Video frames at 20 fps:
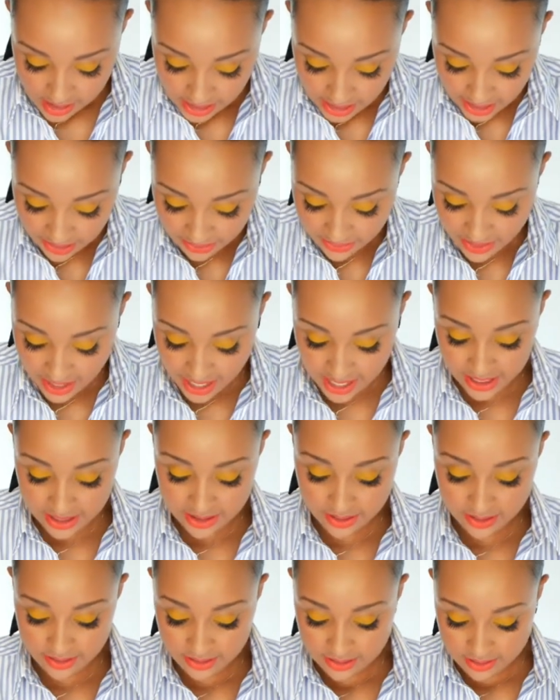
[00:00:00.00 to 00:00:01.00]
And
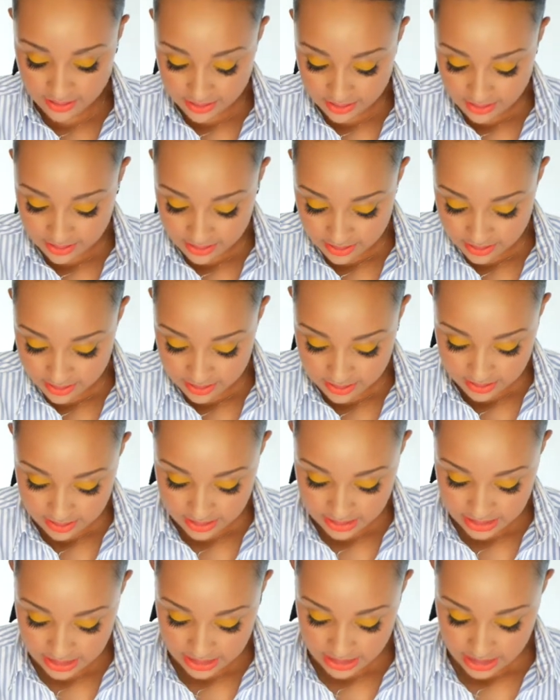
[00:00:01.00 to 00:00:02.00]
then
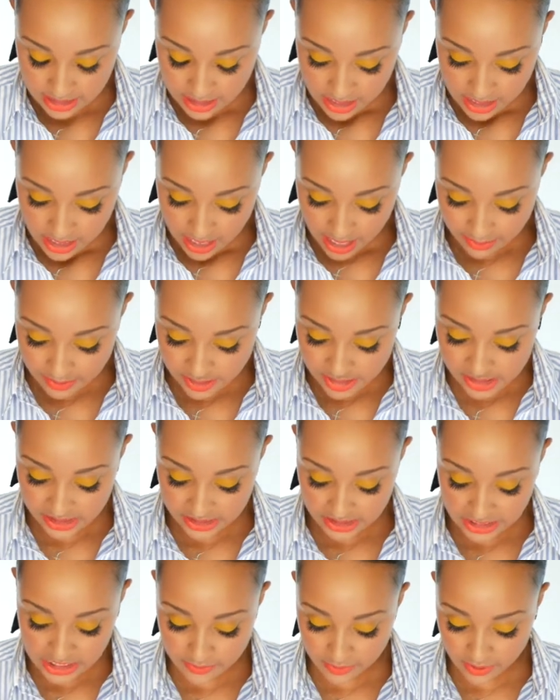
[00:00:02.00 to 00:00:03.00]
I'm just
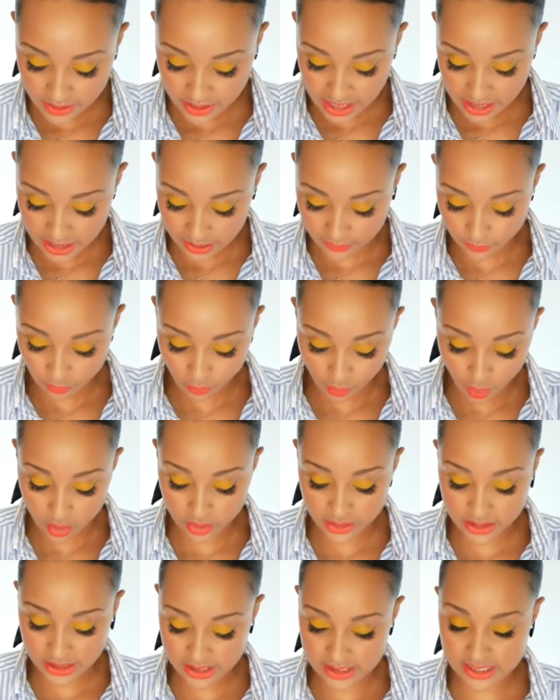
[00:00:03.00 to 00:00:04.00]
gonna keep on kind of
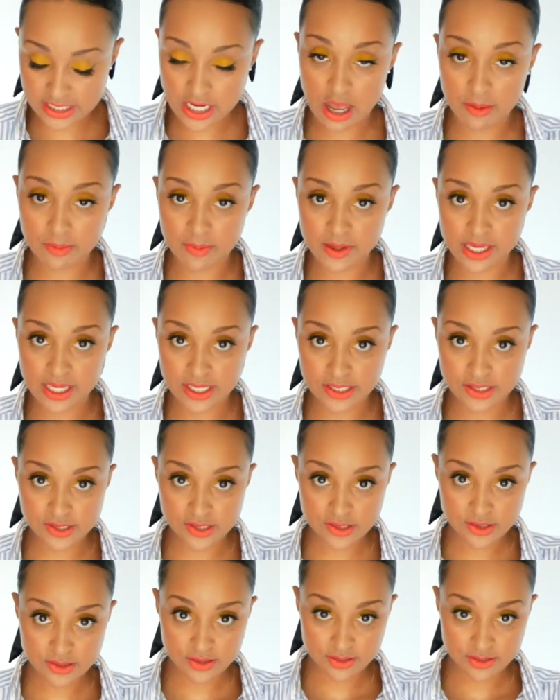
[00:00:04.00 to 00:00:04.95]
rolling the top in,